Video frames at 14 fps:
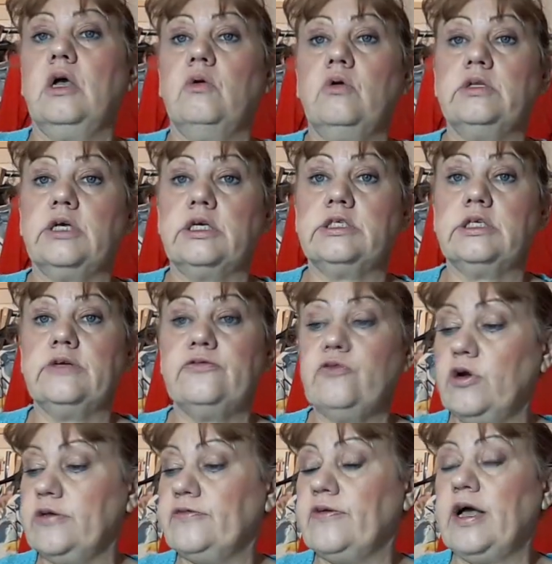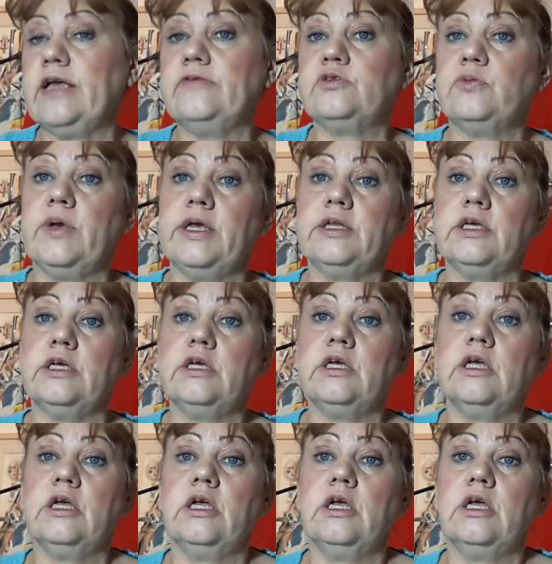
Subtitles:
what did I say, 45, 20,